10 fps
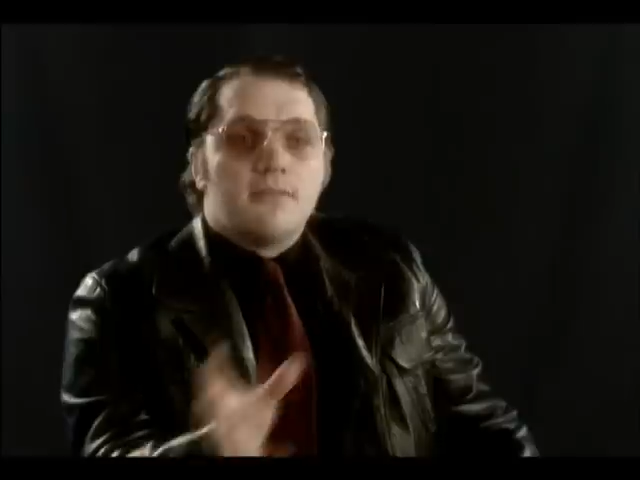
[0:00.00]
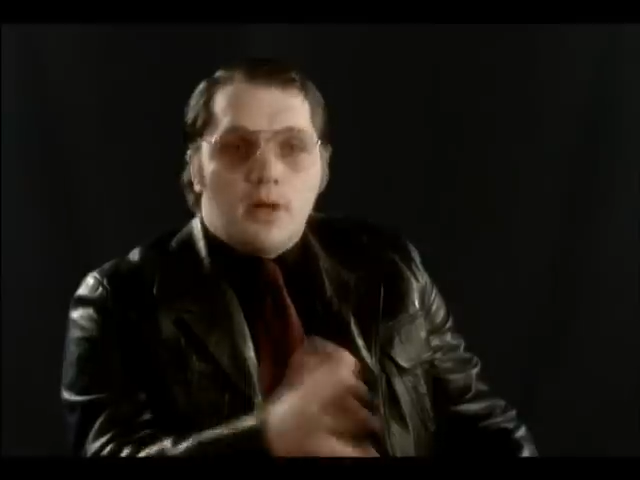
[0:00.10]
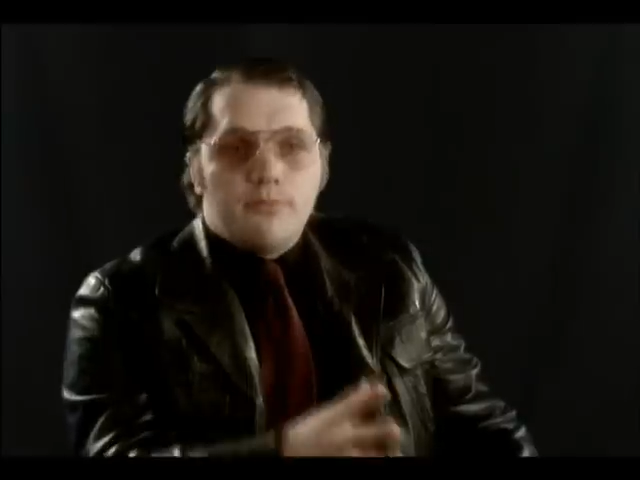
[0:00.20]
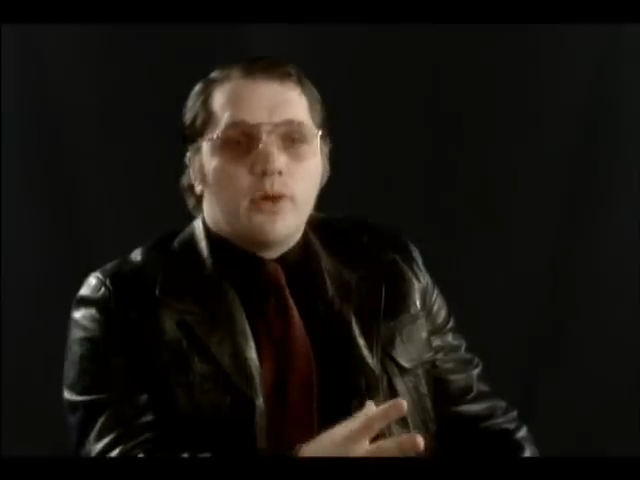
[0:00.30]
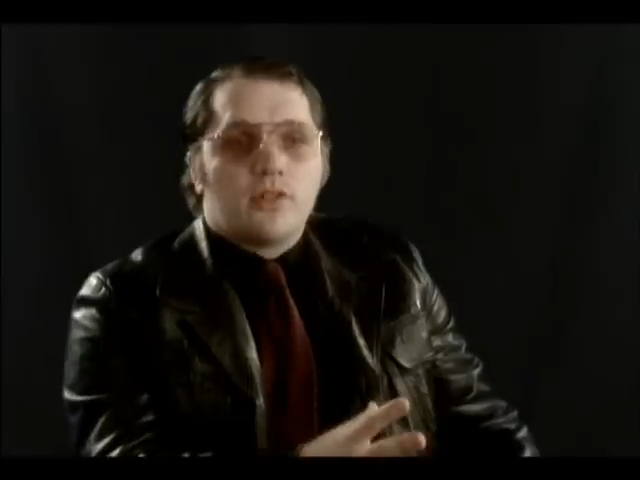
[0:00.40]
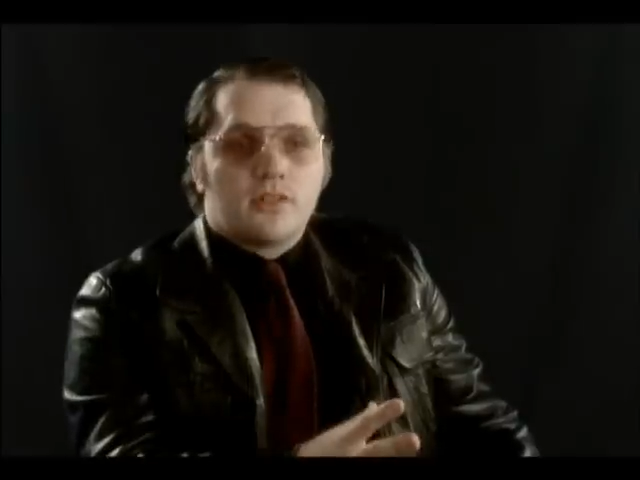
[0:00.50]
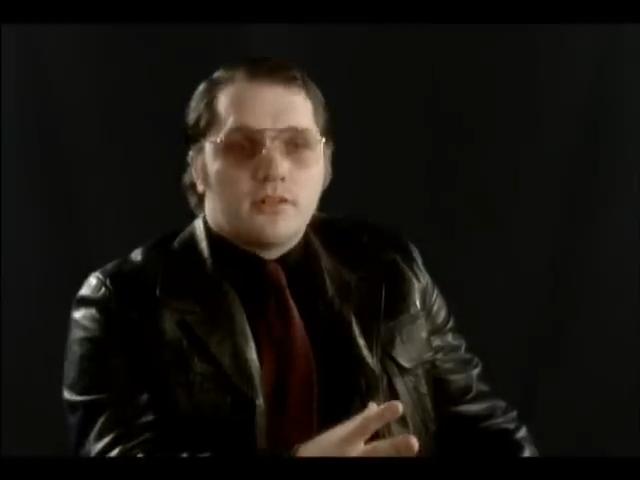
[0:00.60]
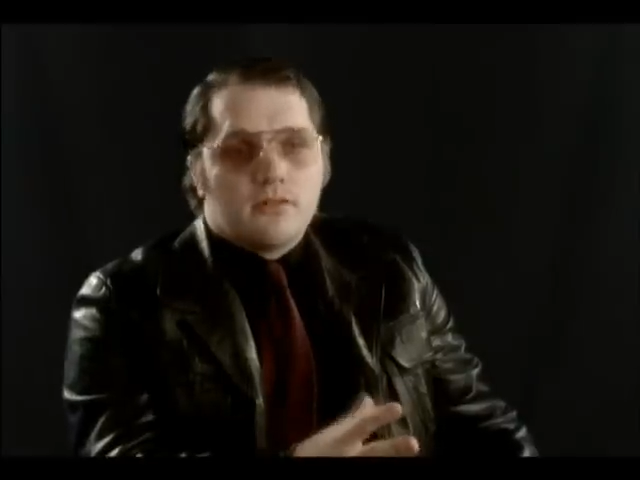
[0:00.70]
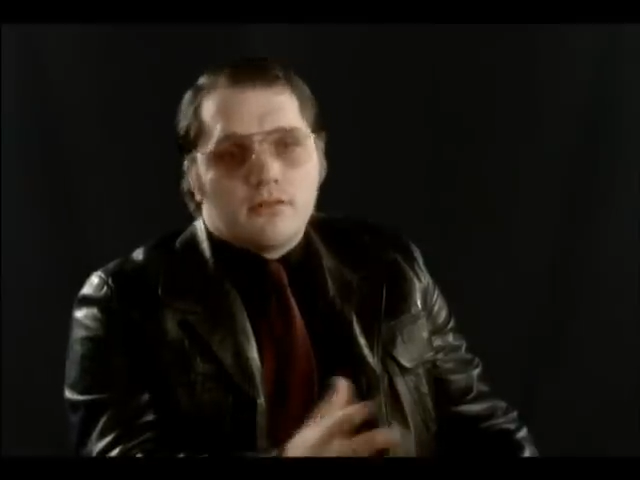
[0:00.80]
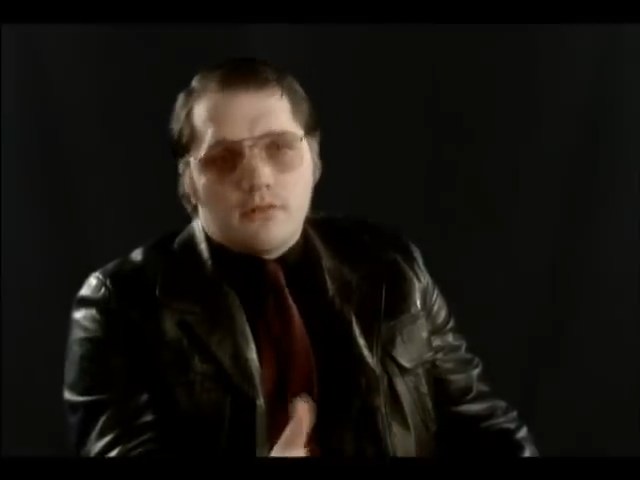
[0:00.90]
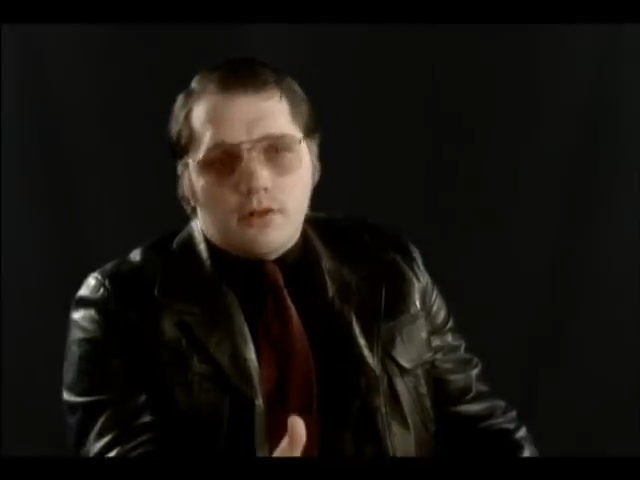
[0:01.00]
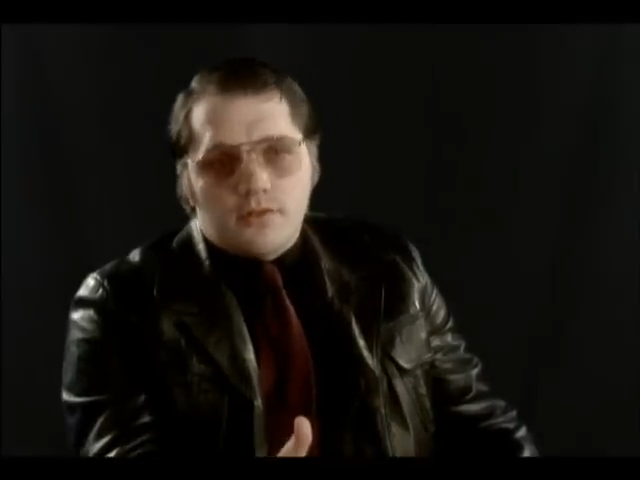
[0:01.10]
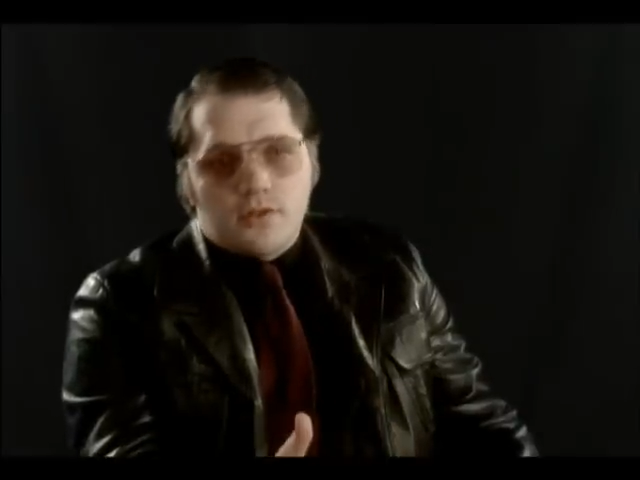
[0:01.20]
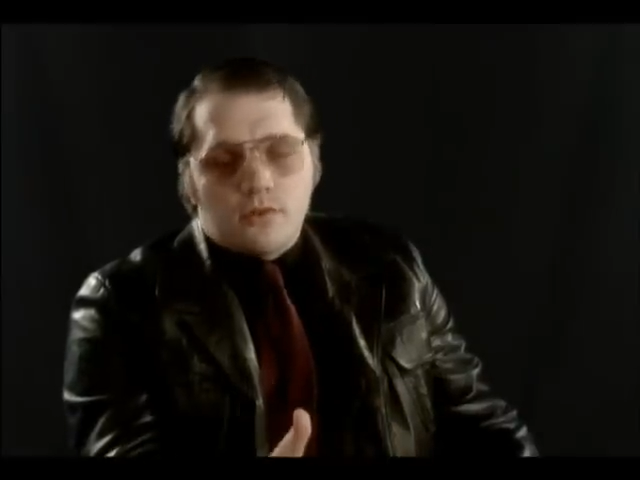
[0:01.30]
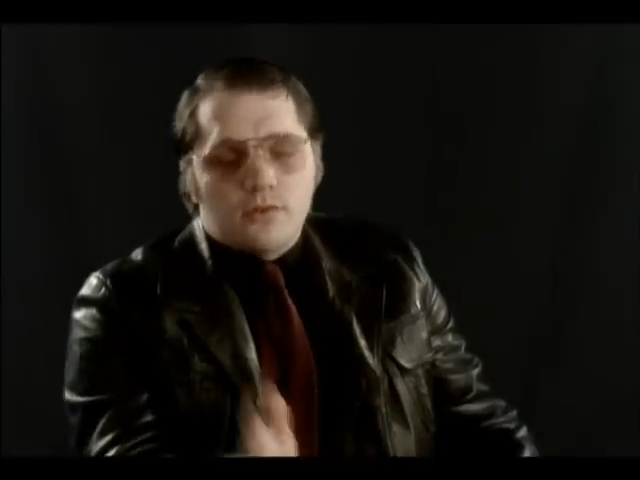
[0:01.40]
my boss of
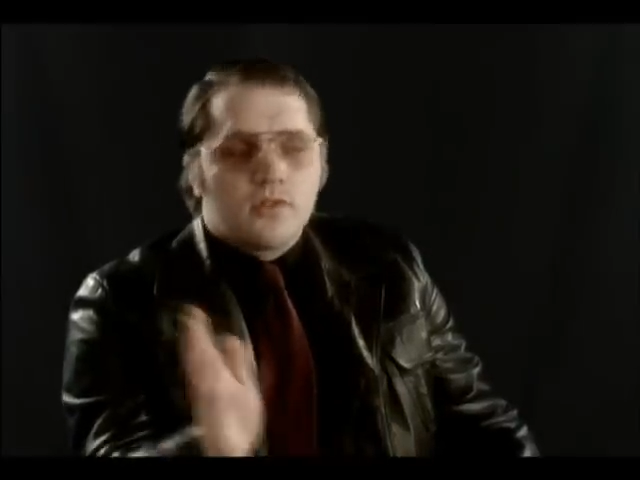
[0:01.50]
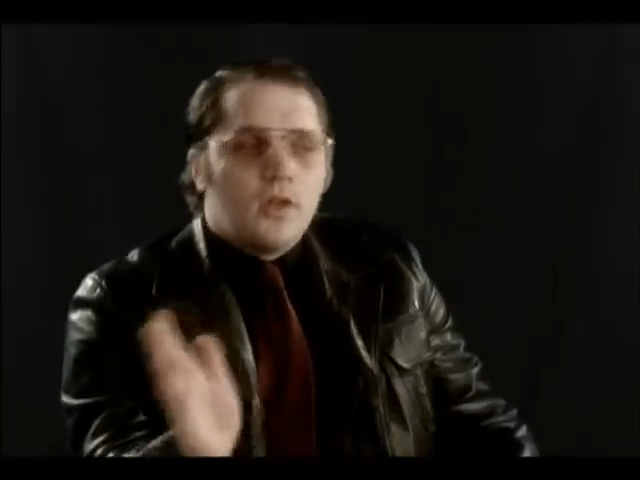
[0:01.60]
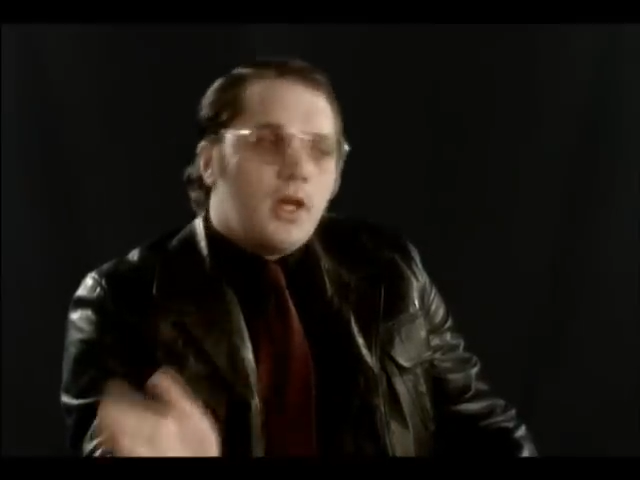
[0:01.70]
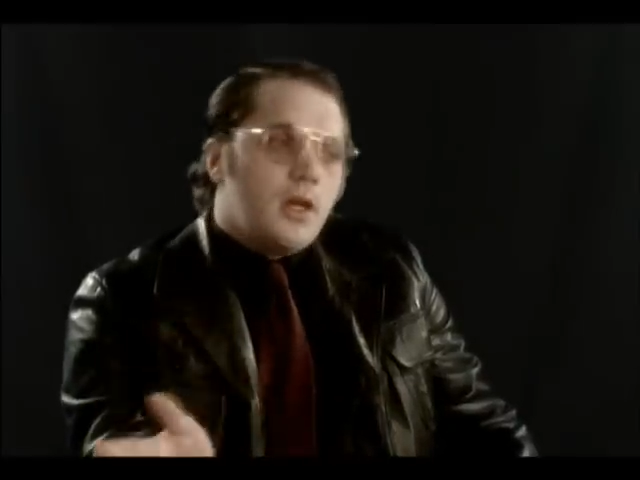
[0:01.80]
sorts.